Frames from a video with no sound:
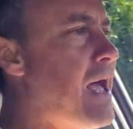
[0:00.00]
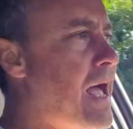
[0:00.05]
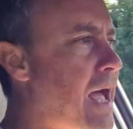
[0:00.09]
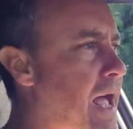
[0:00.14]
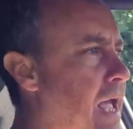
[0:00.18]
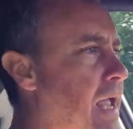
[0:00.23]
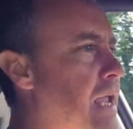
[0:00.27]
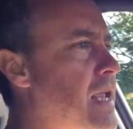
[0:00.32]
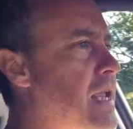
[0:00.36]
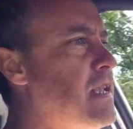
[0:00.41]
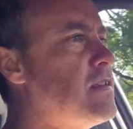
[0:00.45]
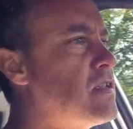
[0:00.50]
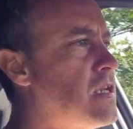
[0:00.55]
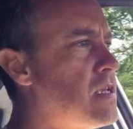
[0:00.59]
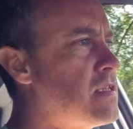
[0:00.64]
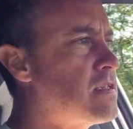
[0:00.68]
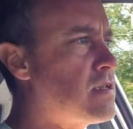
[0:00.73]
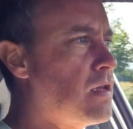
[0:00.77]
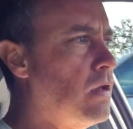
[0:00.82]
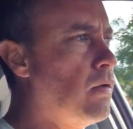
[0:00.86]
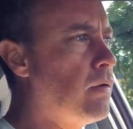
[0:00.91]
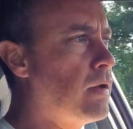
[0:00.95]

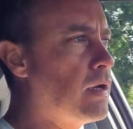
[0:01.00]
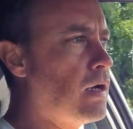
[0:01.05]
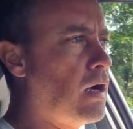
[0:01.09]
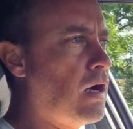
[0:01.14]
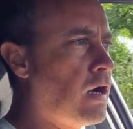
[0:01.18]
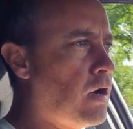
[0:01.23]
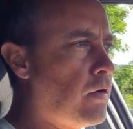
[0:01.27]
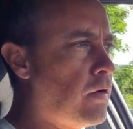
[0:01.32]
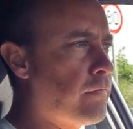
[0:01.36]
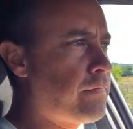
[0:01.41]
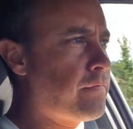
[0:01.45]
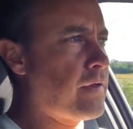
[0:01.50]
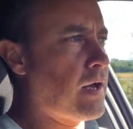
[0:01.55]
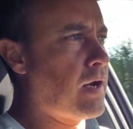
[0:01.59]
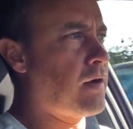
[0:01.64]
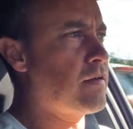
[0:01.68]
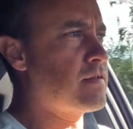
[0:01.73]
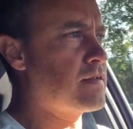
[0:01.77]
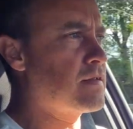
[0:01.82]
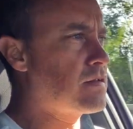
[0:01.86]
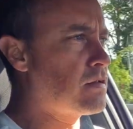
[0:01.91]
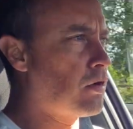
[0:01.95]

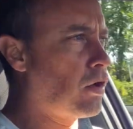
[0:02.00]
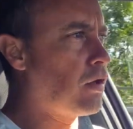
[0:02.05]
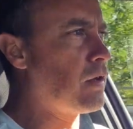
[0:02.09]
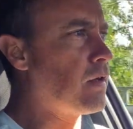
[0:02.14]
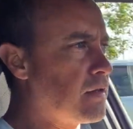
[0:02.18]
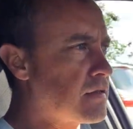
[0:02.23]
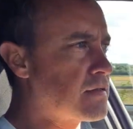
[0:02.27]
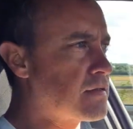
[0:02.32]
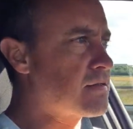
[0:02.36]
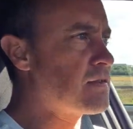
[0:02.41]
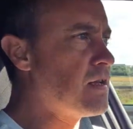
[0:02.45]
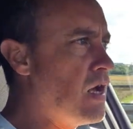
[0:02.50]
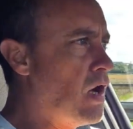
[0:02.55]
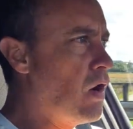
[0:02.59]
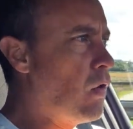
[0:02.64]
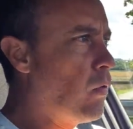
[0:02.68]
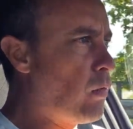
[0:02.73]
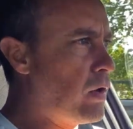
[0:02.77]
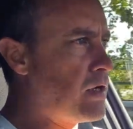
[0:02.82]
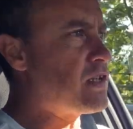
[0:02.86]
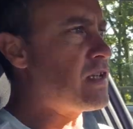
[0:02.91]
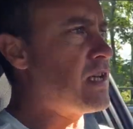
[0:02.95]
$82,500,
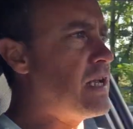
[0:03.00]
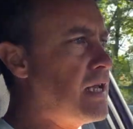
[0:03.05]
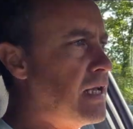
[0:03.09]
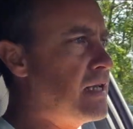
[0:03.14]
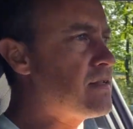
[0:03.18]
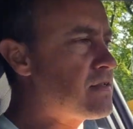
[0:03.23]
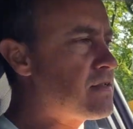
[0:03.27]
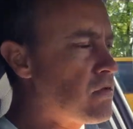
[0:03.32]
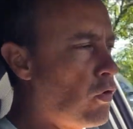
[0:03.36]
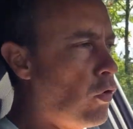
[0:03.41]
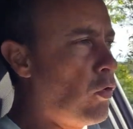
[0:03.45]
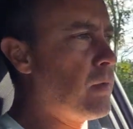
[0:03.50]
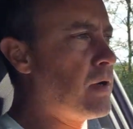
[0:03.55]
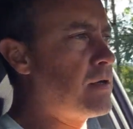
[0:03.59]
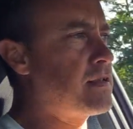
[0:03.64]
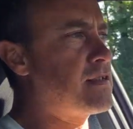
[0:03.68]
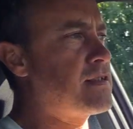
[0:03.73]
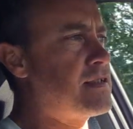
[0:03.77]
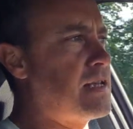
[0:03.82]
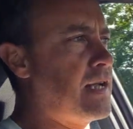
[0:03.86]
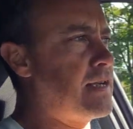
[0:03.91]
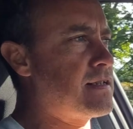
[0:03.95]
which is
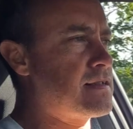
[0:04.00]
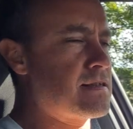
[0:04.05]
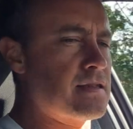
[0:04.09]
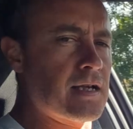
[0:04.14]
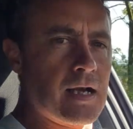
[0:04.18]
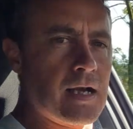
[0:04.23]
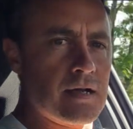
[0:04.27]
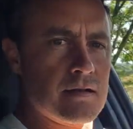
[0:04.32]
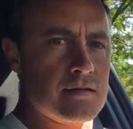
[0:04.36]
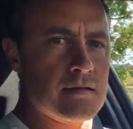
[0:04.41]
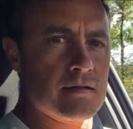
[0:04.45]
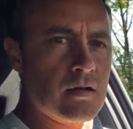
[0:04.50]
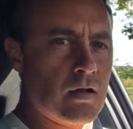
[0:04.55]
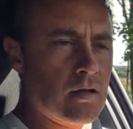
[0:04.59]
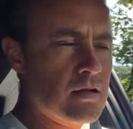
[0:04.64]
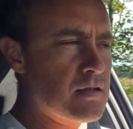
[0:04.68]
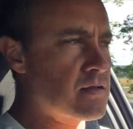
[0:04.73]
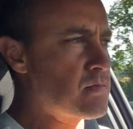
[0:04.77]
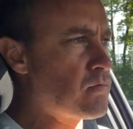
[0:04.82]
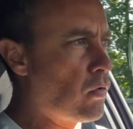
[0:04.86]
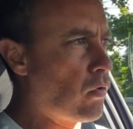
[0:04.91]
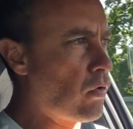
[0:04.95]
almost
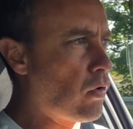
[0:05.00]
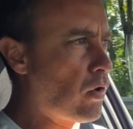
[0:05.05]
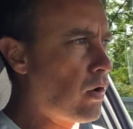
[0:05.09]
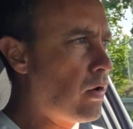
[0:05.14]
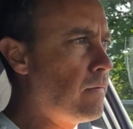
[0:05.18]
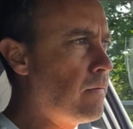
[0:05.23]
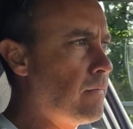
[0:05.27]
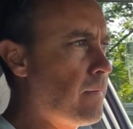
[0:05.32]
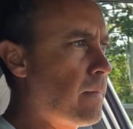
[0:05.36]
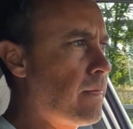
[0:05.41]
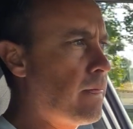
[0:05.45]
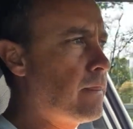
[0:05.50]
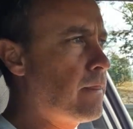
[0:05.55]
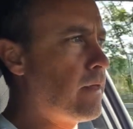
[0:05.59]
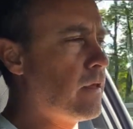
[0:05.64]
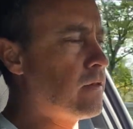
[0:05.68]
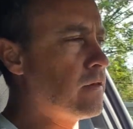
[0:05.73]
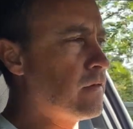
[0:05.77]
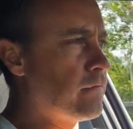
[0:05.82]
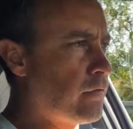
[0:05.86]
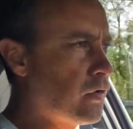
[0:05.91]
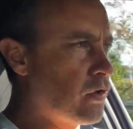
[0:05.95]
$6,000 more
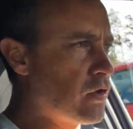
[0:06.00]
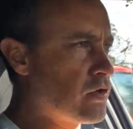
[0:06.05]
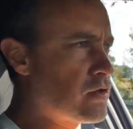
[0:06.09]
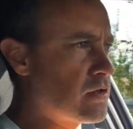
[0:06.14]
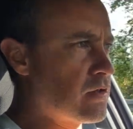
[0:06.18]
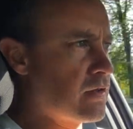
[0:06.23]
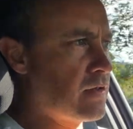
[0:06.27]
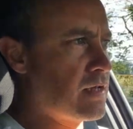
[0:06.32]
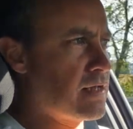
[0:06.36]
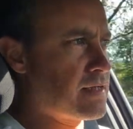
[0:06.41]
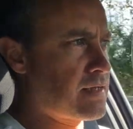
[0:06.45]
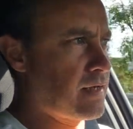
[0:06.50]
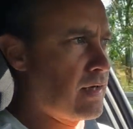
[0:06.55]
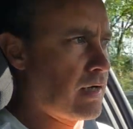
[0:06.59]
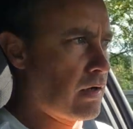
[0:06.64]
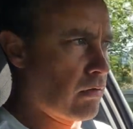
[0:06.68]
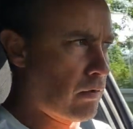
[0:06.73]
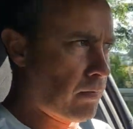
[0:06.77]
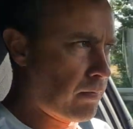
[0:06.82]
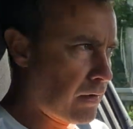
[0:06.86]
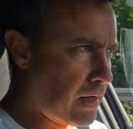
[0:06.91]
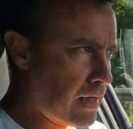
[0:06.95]
than the version this
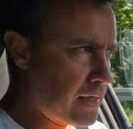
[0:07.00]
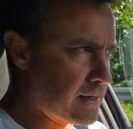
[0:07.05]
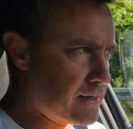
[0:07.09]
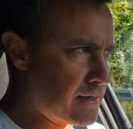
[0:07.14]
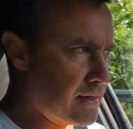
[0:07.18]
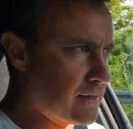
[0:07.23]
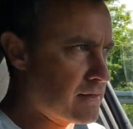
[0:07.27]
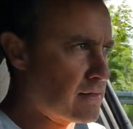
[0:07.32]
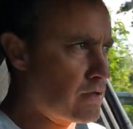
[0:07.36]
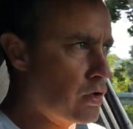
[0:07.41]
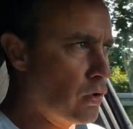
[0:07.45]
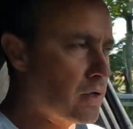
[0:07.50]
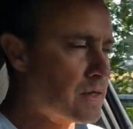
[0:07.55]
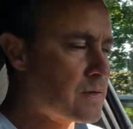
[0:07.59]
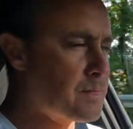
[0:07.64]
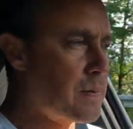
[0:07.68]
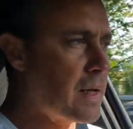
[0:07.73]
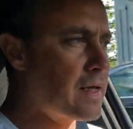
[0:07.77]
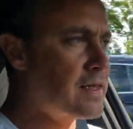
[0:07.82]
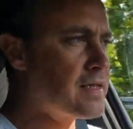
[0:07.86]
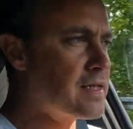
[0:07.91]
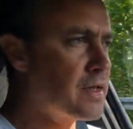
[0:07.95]
car replaces. Too
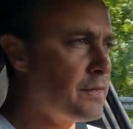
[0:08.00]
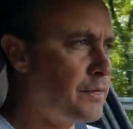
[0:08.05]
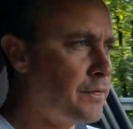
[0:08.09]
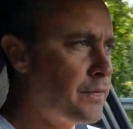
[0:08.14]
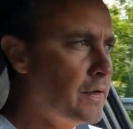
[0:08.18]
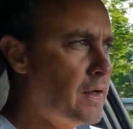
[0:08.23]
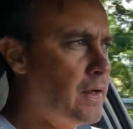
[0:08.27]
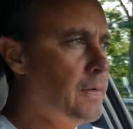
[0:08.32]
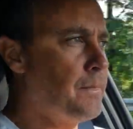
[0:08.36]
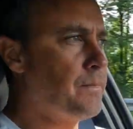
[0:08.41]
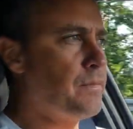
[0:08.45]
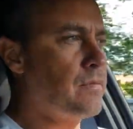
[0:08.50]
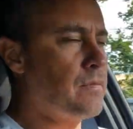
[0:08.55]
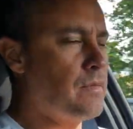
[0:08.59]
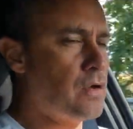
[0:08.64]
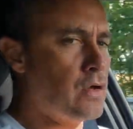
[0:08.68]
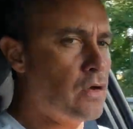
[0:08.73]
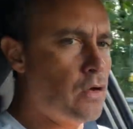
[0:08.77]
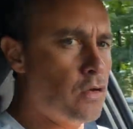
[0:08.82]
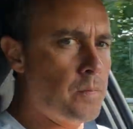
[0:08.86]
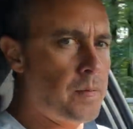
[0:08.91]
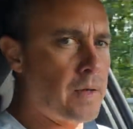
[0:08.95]
expensive?
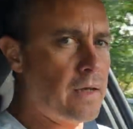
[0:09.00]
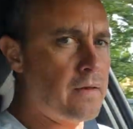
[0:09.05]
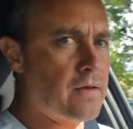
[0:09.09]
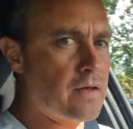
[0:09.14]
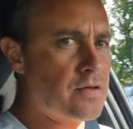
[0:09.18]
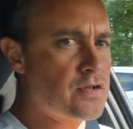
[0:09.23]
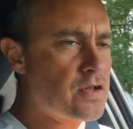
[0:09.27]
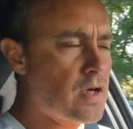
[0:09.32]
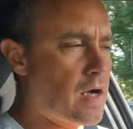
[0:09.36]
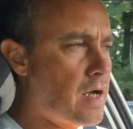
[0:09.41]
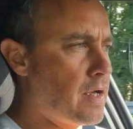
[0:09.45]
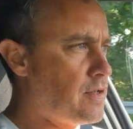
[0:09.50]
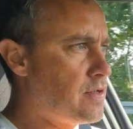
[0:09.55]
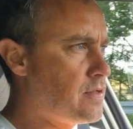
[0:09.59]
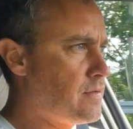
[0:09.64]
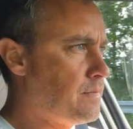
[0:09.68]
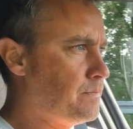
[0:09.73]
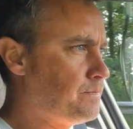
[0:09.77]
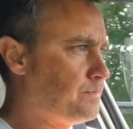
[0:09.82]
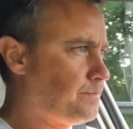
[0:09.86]
You be the judge.